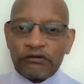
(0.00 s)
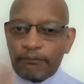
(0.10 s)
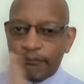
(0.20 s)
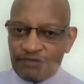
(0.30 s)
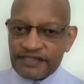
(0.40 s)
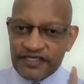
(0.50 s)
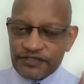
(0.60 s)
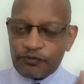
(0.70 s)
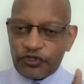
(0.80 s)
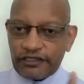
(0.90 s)
business
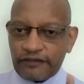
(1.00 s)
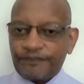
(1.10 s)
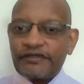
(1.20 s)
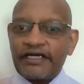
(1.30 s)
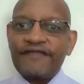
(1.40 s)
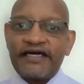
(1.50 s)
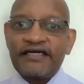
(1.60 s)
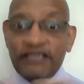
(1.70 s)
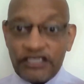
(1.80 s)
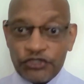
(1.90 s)
model. And
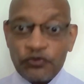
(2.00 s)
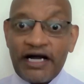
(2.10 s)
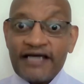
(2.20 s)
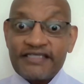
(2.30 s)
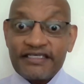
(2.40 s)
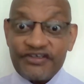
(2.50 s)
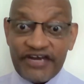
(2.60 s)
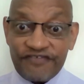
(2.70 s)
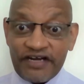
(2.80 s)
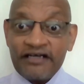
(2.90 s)
then you as a
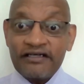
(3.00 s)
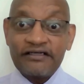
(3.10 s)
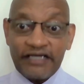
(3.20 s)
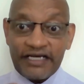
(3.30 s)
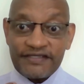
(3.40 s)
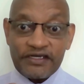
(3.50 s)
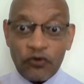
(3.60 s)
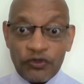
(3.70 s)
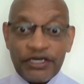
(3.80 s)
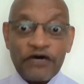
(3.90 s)
driver, as the
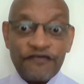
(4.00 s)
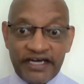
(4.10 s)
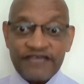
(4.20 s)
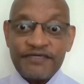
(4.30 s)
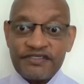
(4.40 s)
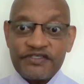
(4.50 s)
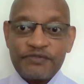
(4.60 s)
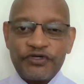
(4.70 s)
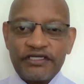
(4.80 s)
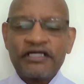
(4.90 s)
owner of that business
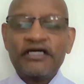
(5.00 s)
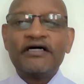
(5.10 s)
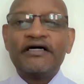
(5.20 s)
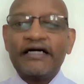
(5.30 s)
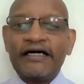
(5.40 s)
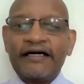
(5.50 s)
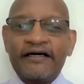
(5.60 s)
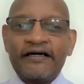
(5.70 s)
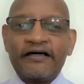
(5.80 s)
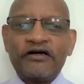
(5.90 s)
model,
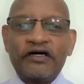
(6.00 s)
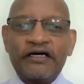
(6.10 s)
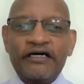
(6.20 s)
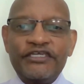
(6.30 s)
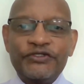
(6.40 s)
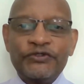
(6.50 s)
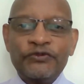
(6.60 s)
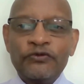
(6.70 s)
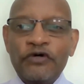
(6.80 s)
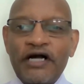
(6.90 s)
do
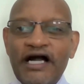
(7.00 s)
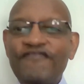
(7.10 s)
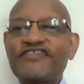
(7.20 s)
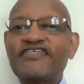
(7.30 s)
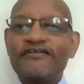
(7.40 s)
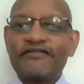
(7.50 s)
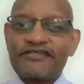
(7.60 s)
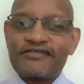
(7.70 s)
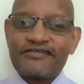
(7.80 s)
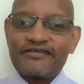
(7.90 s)
you have the
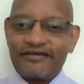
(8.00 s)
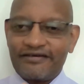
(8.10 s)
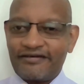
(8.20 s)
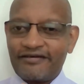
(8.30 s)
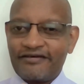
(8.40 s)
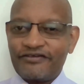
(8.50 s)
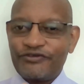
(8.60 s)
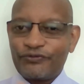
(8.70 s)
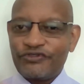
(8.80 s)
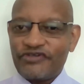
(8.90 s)
skills
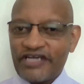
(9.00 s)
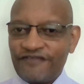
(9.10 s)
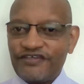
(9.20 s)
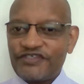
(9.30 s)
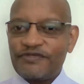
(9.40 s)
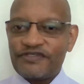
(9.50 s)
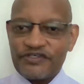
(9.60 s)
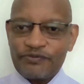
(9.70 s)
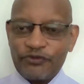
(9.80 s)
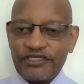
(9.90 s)
to drive this
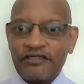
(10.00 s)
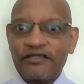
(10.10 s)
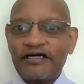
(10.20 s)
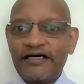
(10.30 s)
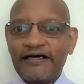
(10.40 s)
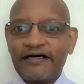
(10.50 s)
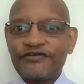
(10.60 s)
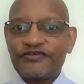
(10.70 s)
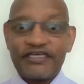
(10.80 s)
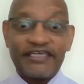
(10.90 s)
business model
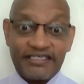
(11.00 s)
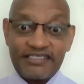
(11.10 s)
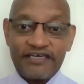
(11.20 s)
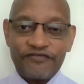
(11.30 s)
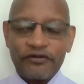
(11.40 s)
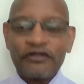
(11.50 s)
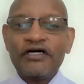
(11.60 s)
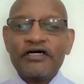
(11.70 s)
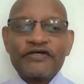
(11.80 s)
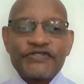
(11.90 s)
to the next level?
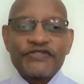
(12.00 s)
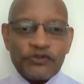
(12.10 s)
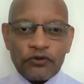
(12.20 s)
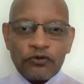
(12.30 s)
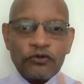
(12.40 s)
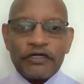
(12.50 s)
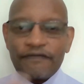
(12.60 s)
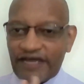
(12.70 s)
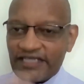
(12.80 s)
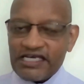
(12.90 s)
So
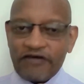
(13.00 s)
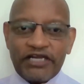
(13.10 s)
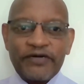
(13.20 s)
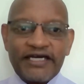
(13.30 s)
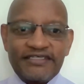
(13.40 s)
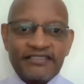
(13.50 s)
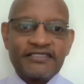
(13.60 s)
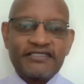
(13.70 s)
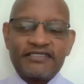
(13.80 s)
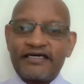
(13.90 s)
that's how I look at
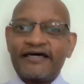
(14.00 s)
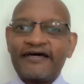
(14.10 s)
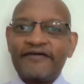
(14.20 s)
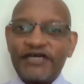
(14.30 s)
it. But